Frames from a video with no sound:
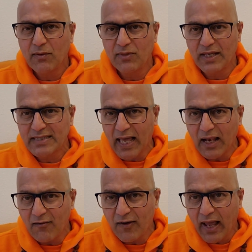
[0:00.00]
the
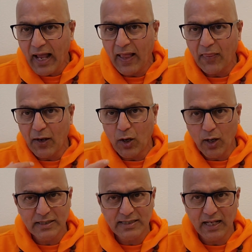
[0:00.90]
self and the
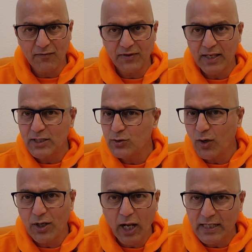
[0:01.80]
not self. There is no
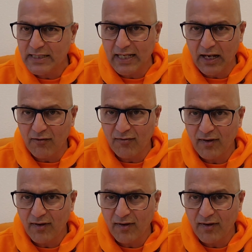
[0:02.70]
not self.